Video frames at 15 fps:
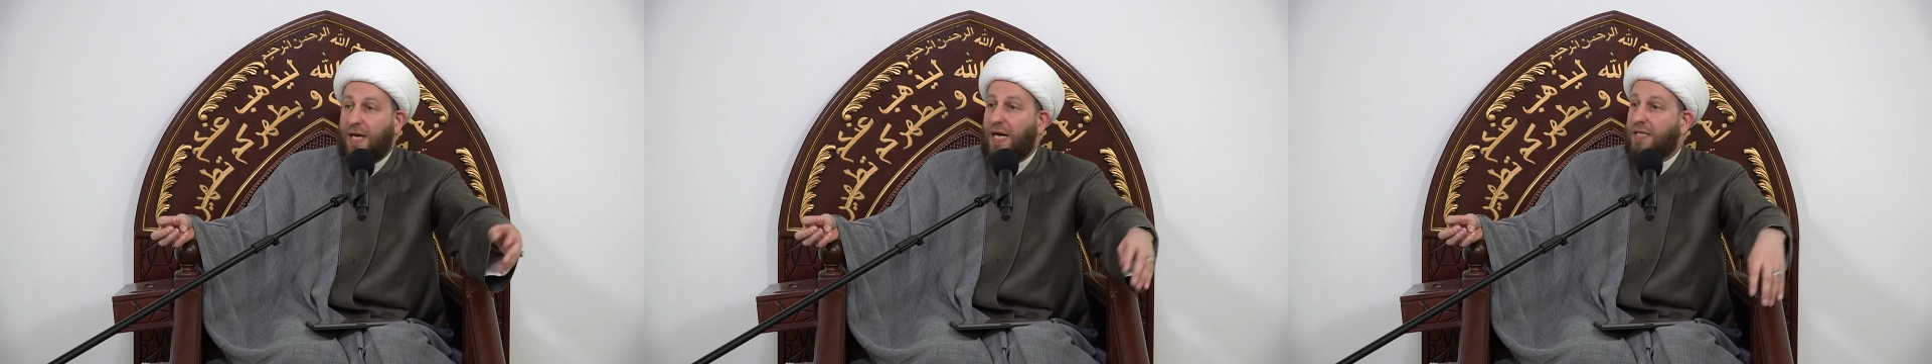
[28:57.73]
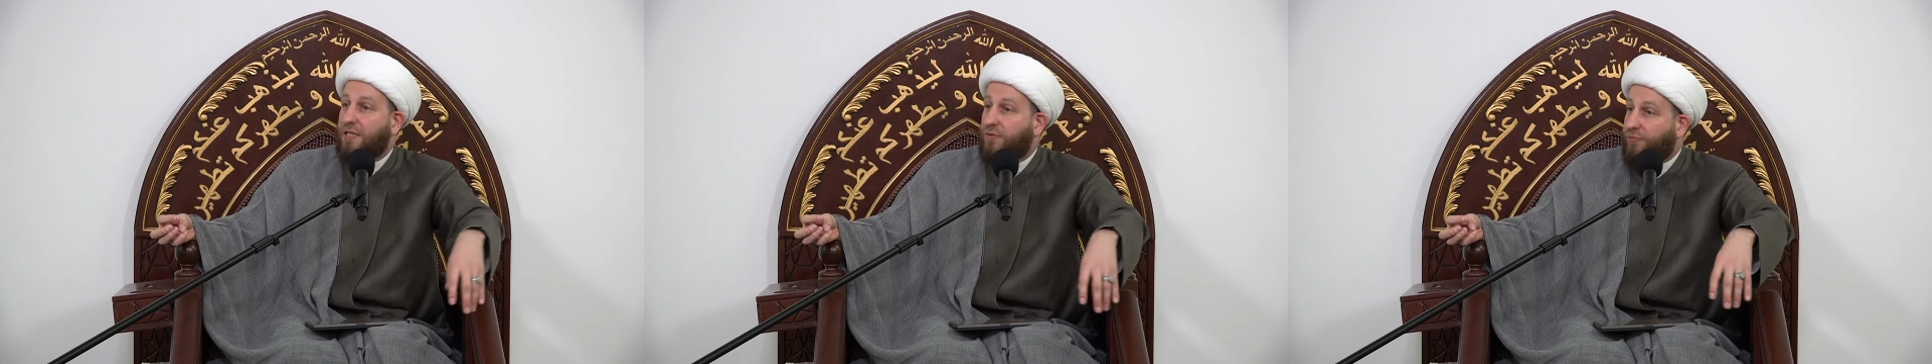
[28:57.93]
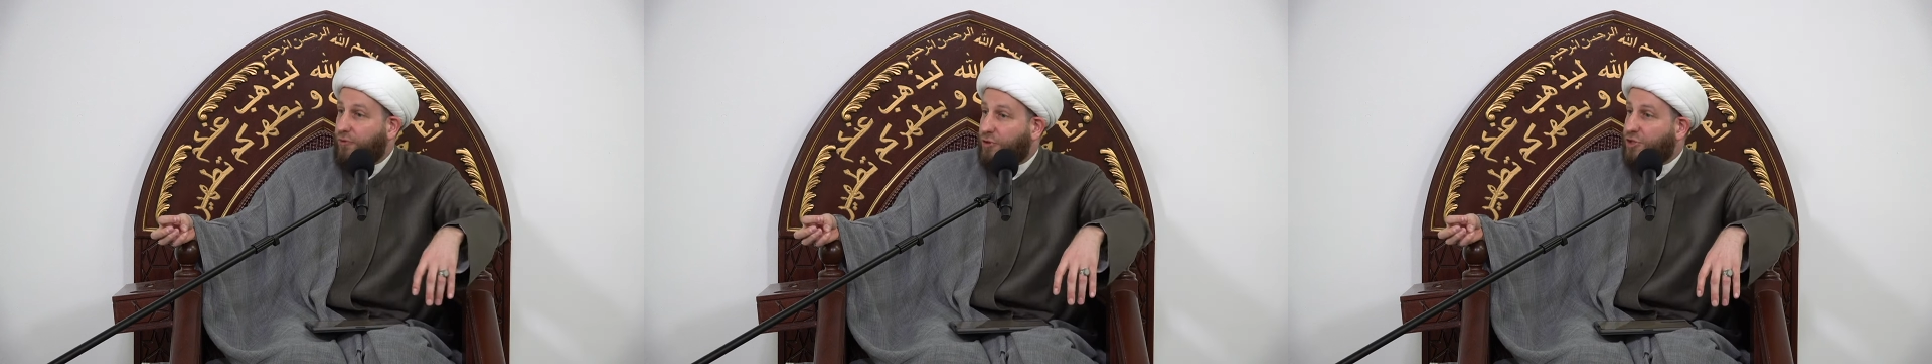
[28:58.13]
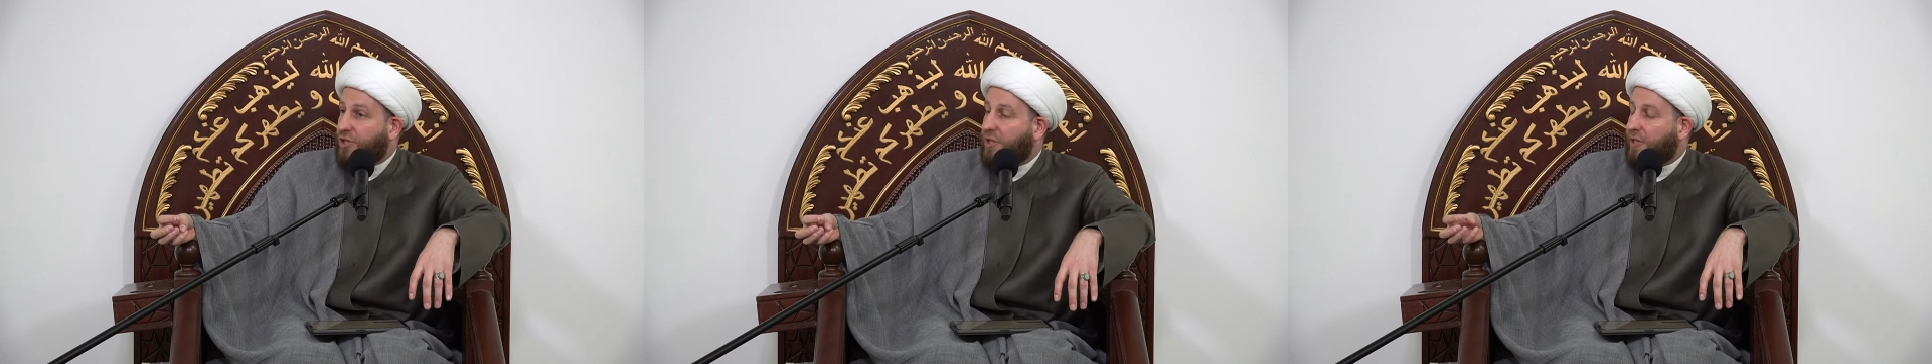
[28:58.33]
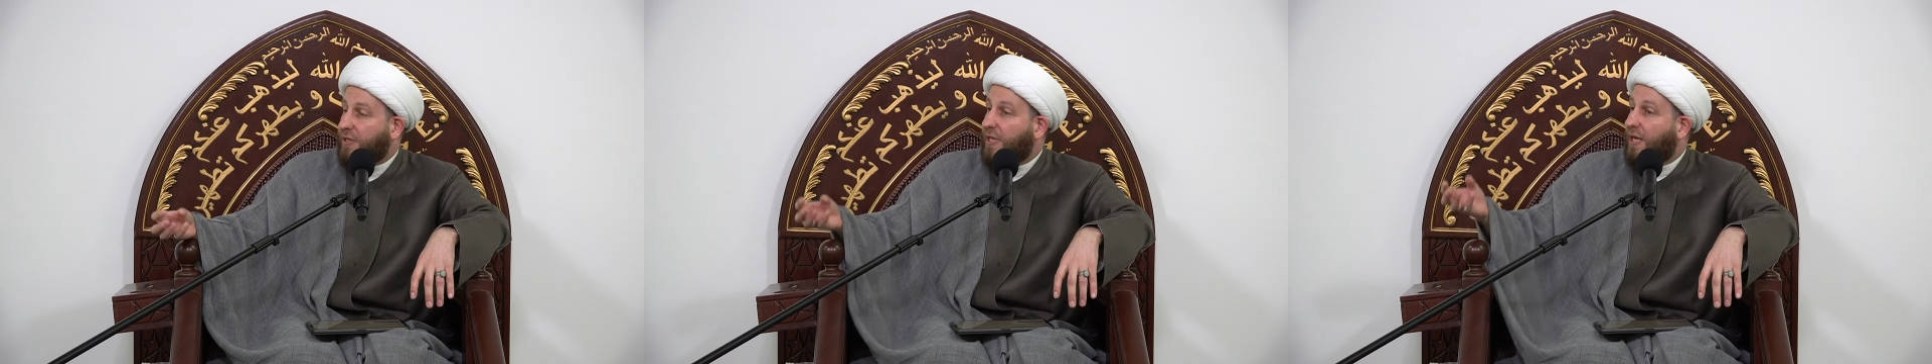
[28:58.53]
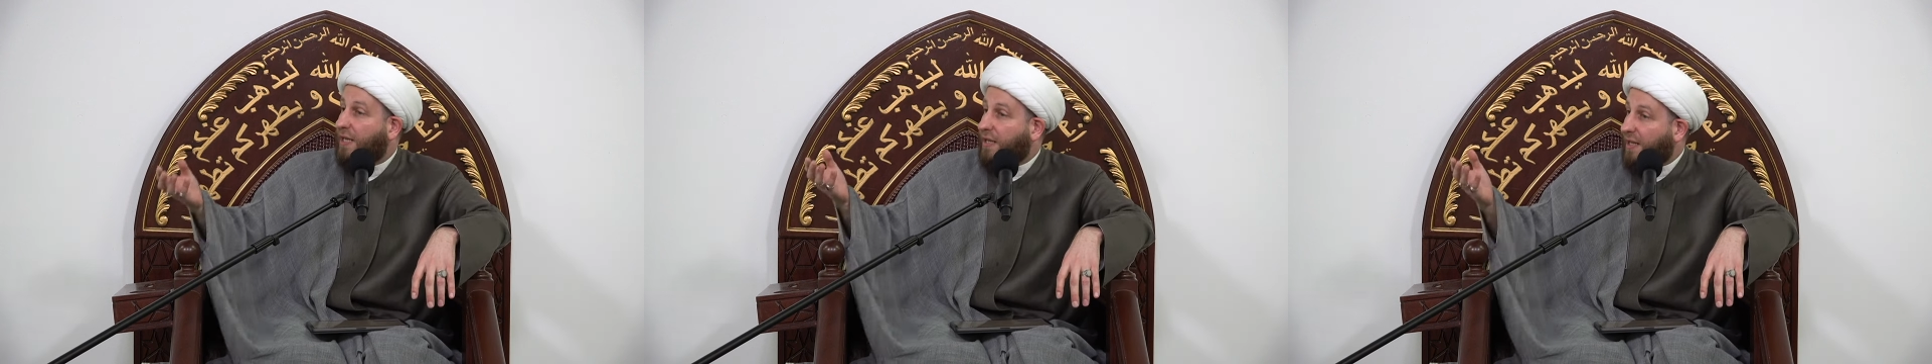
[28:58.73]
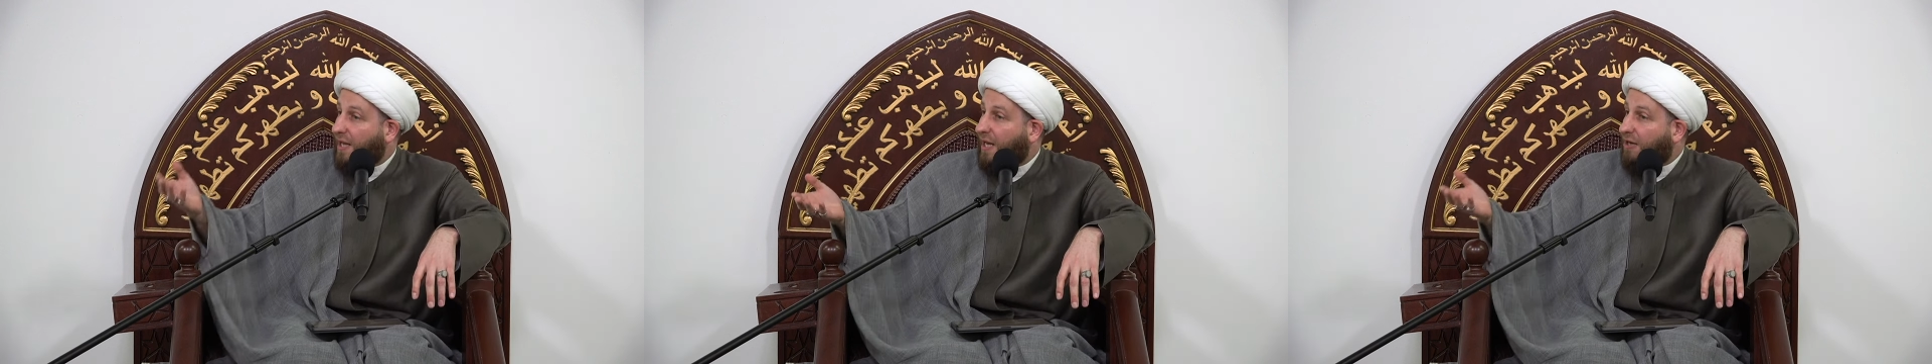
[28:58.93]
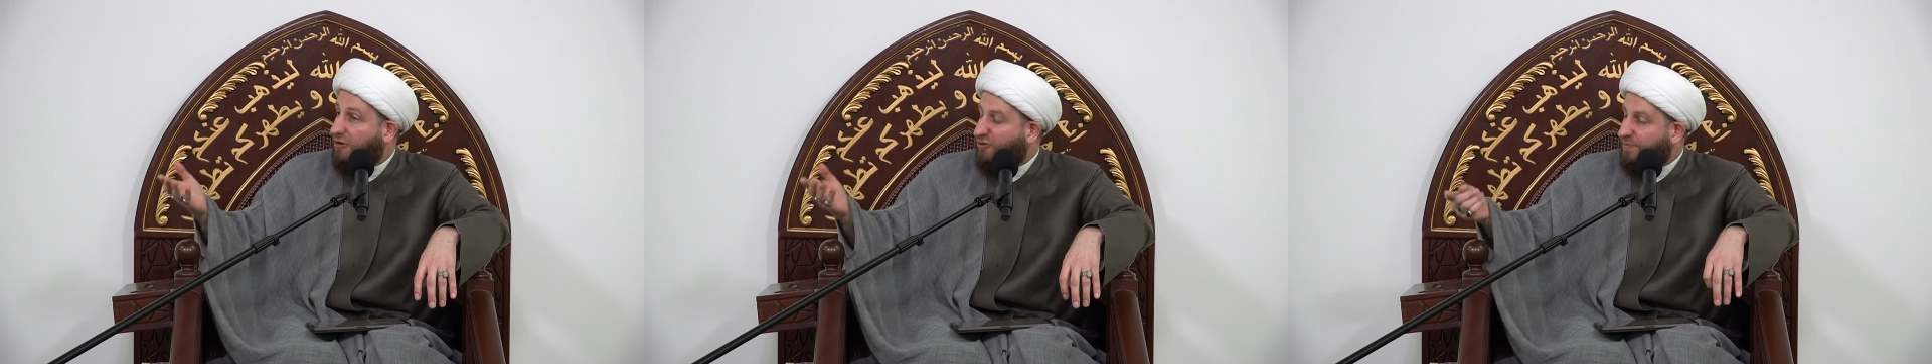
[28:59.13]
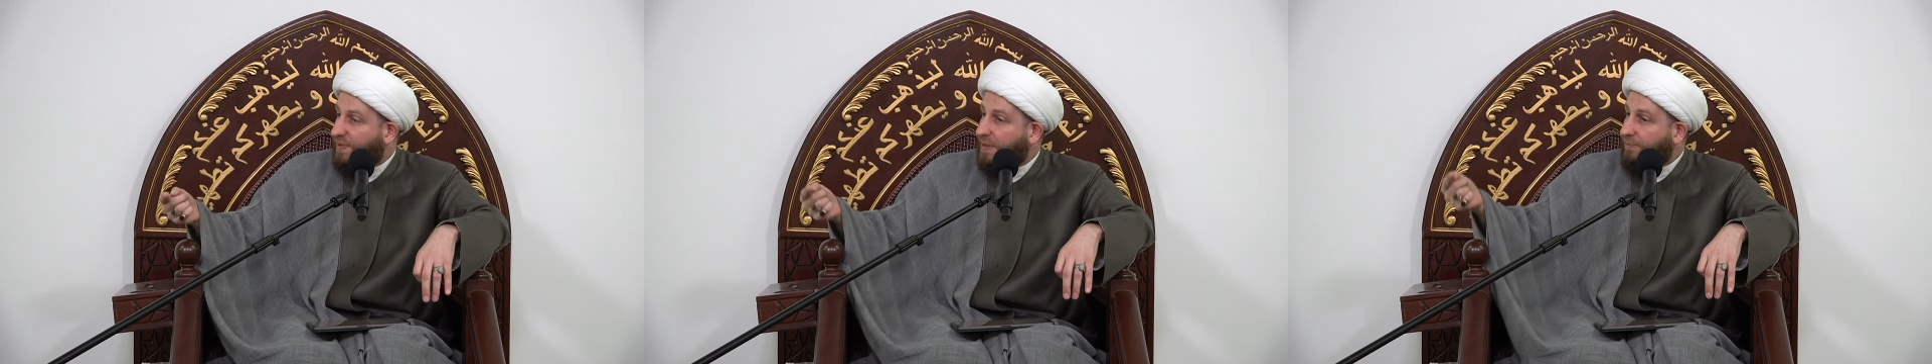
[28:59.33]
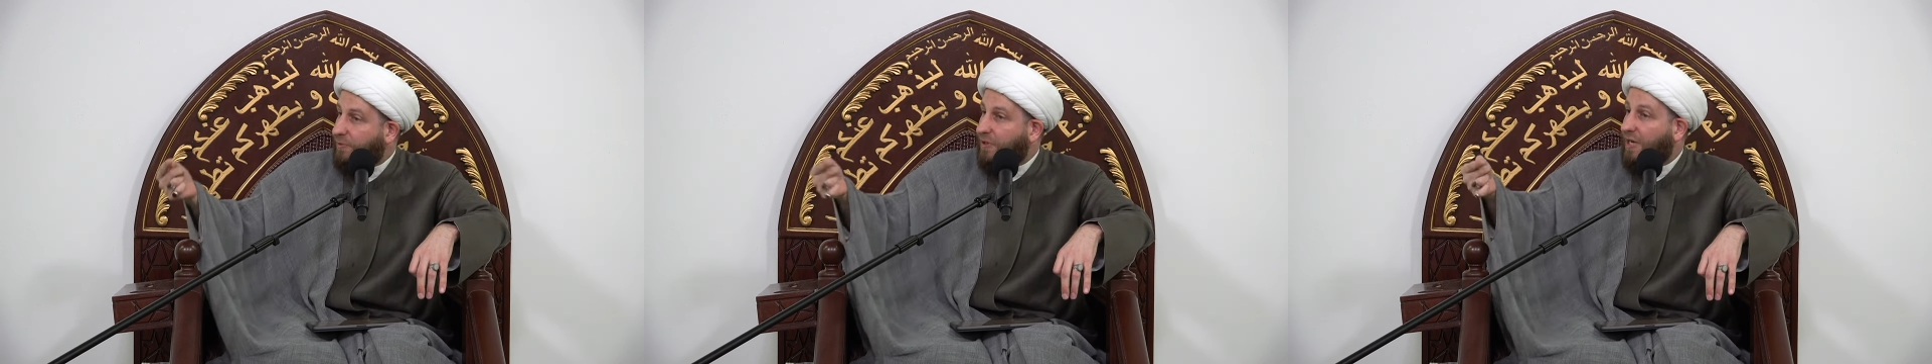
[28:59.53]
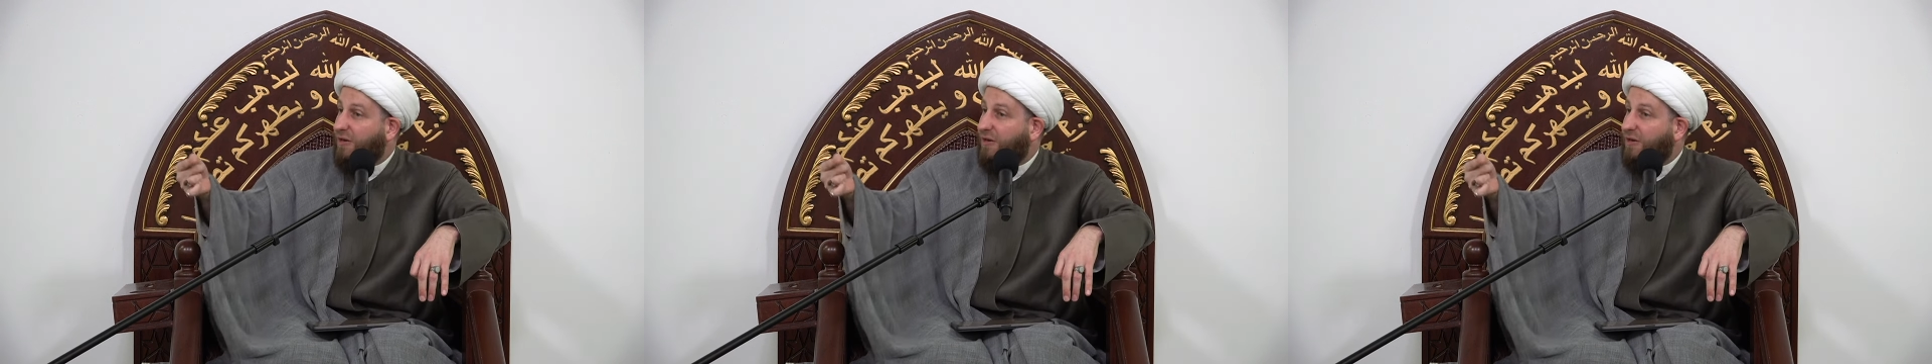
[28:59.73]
And unfortunately, a lot of people